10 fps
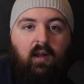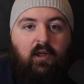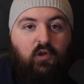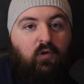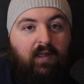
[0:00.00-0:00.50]

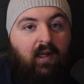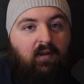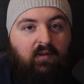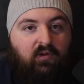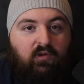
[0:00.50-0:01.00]
you
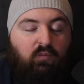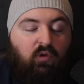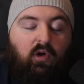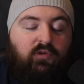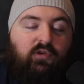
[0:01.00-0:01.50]
get the
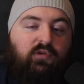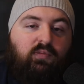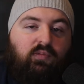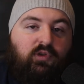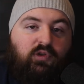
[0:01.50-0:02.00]
broad
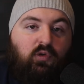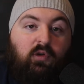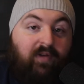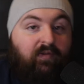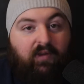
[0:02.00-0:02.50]
stroke
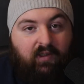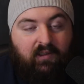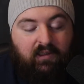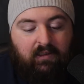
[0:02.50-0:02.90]
of everything.